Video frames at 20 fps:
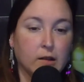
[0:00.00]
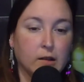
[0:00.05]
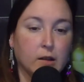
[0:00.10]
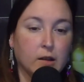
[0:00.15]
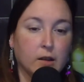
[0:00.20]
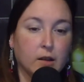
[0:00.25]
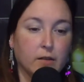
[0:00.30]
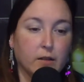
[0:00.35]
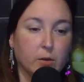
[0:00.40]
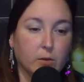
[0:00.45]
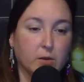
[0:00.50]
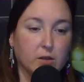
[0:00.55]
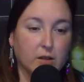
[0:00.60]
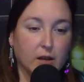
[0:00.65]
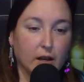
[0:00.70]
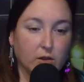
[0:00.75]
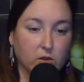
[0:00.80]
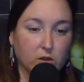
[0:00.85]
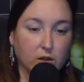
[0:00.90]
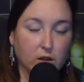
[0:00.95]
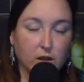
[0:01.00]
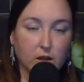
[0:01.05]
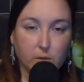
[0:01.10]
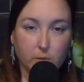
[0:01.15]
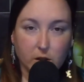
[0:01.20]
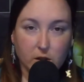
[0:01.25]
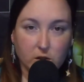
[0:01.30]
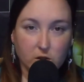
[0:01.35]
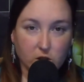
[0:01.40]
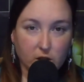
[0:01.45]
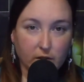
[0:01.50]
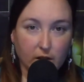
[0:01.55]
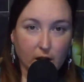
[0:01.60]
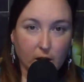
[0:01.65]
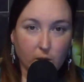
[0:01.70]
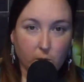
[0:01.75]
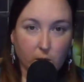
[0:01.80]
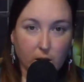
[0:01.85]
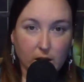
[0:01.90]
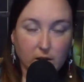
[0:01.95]
There was actually a depression
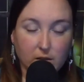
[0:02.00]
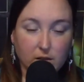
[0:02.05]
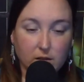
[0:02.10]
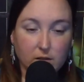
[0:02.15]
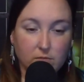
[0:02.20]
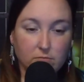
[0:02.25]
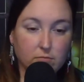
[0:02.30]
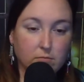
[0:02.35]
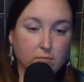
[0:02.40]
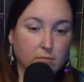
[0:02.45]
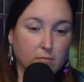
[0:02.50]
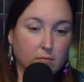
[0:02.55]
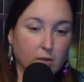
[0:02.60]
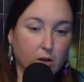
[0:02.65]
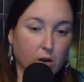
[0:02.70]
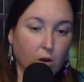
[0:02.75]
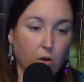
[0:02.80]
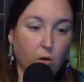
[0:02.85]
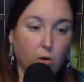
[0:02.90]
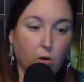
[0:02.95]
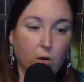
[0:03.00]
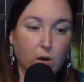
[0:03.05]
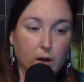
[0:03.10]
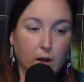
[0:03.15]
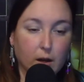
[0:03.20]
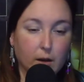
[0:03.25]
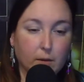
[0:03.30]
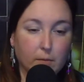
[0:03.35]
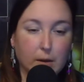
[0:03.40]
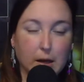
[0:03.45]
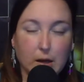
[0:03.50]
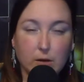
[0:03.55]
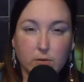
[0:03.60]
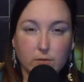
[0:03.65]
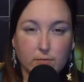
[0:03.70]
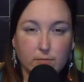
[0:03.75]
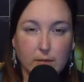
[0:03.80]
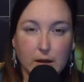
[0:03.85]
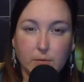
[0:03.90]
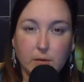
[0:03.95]
that went, about
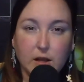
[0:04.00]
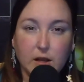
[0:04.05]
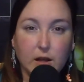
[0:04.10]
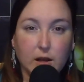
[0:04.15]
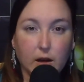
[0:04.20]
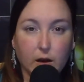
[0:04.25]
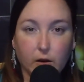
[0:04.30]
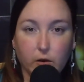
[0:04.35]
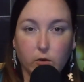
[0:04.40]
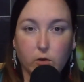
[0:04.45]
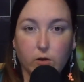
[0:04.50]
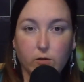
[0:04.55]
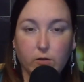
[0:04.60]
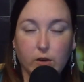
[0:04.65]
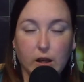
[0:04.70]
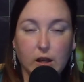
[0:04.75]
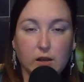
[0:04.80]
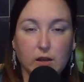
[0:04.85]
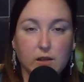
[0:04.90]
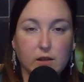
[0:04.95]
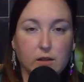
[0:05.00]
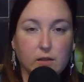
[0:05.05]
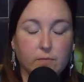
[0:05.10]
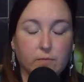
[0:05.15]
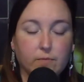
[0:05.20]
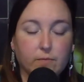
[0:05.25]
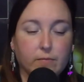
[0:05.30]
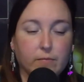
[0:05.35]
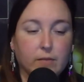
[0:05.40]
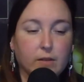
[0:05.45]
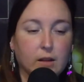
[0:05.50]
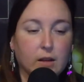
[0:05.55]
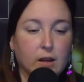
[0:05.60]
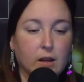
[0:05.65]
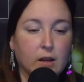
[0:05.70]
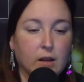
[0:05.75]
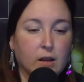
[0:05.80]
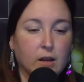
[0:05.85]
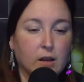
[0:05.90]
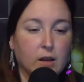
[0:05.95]
maybe 100 feet.
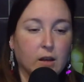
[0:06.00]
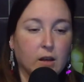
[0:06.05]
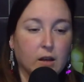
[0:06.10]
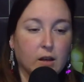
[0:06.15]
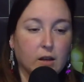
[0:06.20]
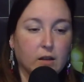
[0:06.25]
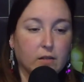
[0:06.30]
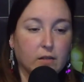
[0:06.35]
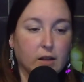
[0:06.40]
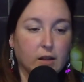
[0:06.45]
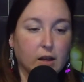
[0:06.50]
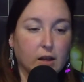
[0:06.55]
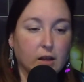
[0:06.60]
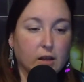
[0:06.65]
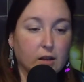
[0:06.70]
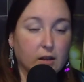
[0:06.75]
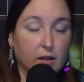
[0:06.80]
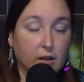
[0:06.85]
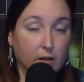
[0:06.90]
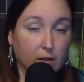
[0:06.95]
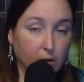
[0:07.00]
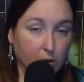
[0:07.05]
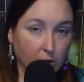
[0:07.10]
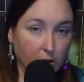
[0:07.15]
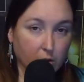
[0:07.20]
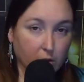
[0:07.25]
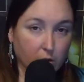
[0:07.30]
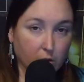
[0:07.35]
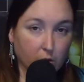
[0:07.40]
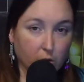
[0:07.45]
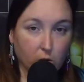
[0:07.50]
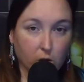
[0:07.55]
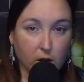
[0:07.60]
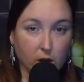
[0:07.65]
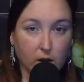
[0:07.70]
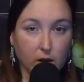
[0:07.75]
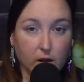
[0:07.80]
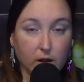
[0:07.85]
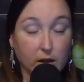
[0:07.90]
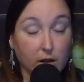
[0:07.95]
The killer
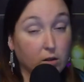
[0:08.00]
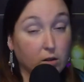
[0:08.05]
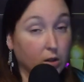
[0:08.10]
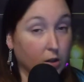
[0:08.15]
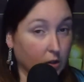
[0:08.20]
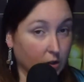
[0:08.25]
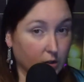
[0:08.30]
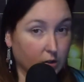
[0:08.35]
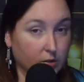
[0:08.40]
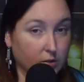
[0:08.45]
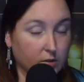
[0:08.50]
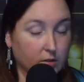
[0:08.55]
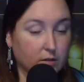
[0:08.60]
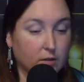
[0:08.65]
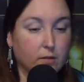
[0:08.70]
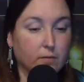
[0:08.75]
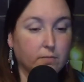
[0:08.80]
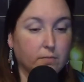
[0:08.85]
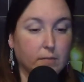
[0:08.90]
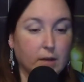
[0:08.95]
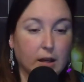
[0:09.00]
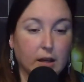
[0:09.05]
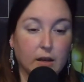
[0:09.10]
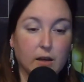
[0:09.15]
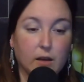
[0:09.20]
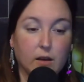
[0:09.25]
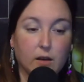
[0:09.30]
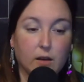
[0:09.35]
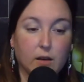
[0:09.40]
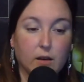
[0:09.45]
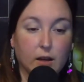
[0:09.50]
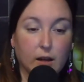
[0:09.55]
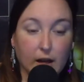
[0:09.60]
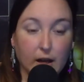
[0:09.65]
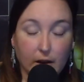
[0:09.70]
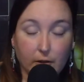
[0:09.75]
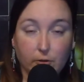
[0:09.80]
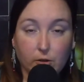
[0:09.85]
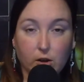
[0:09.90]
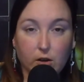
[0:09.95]
or killers made an
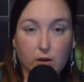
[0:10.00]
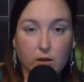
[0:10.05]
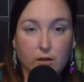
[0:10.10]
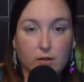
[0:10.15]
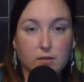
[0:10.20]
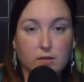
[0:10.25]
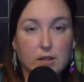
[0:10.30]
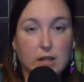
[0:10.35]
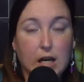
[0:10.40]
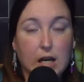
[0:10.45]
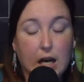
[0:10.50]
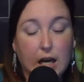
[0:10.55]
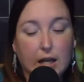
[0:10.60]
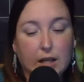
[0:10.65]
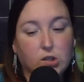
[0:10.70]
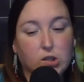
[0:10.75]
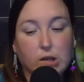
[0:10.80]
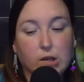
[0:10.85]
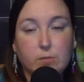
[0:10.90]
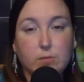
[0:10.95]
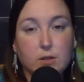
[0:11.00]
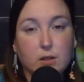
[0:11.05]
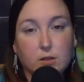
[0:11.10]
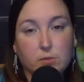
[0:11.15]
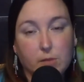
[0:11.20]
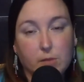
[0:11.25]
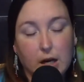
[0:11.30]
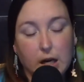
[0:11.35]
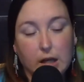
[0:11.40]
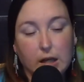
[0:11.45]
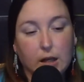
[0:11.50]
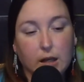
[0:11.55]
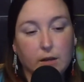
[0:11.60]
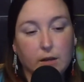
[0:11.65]
effort to hide James's body.